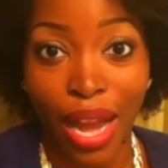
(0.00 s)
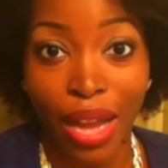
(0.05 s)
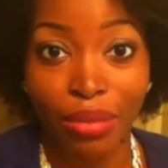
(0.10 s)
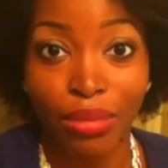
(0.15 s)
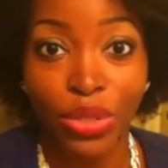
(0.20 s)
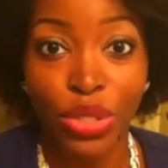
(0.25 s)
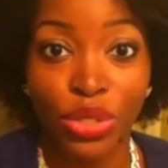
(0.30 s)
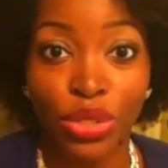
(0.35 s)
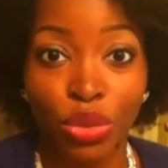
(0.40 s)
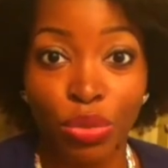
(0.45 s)

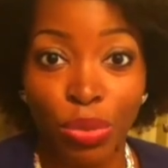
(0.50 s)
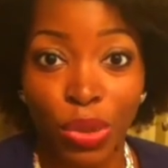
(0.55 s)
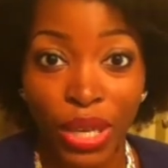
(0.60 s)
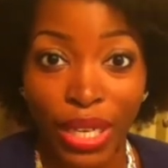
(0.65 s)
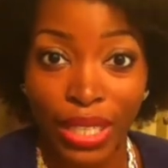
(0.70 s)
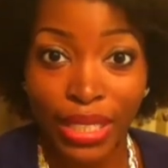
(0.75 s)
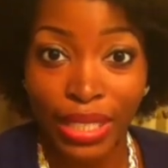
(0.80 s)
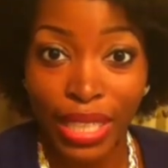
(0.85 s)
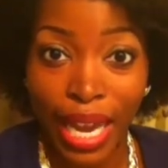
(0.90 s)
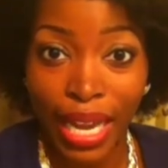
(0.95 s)
I'm super
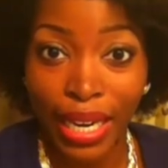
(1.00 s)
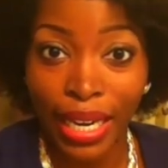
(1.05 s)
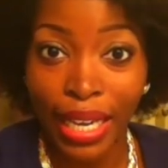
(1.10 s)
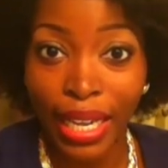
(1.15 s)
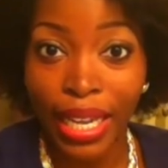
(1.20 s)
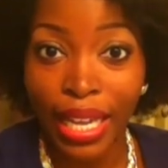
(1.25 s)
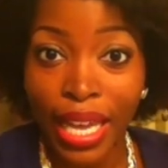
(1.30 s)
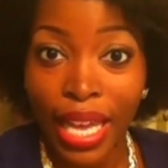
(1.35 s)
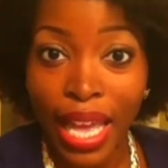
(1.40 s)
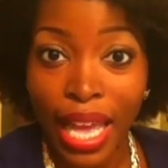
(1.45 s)

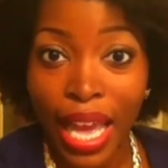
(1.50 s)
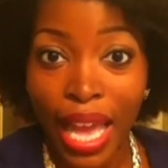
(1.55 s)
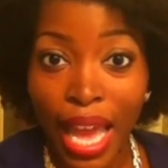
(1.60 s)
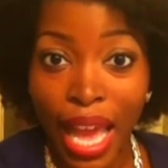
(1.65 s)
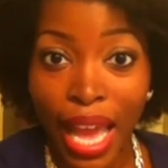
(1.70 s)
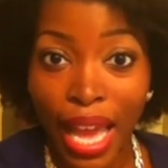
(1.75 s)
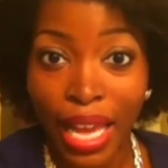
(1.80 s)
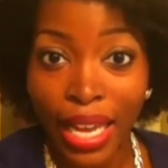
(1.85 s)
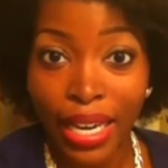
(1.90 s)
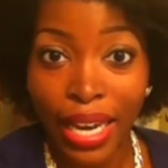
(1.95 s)
excited
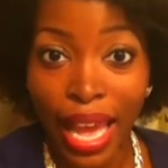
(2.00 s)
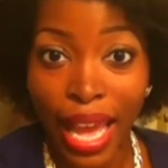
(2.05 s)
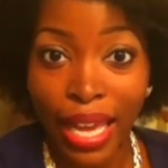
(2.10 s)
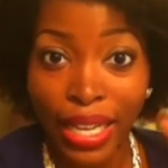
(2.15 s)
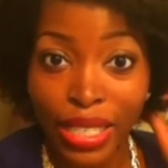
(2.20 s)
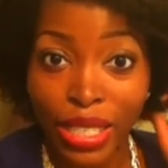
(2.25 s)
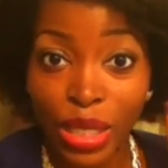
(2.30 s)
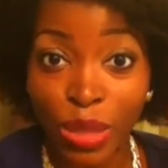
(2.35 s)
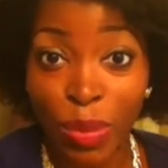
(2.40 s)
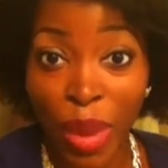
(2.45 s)
and
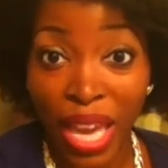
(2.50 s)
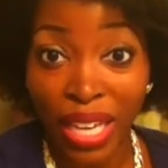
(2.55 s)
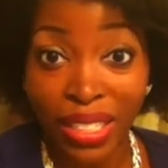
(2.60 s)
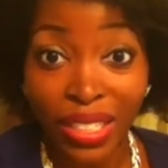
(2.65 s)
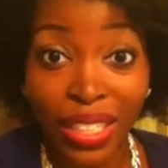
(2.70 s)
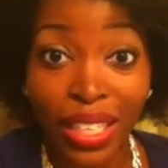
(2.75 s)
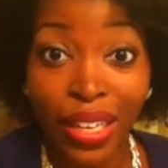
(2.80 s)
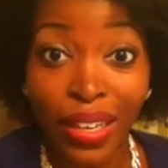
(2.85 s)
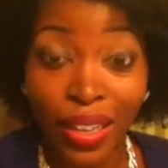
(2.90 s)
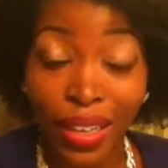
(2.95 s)

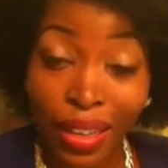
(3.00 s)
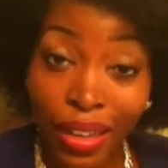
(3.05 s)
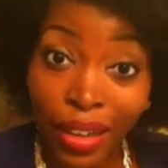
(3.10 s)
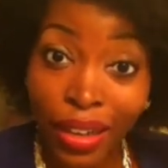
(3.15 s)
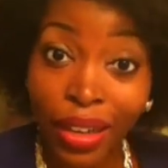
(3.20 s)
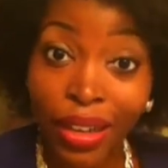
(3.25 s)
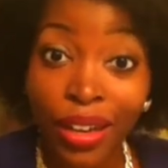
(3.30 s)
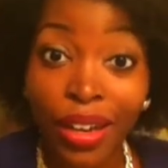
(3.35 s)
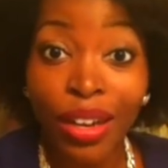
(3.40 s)
expecting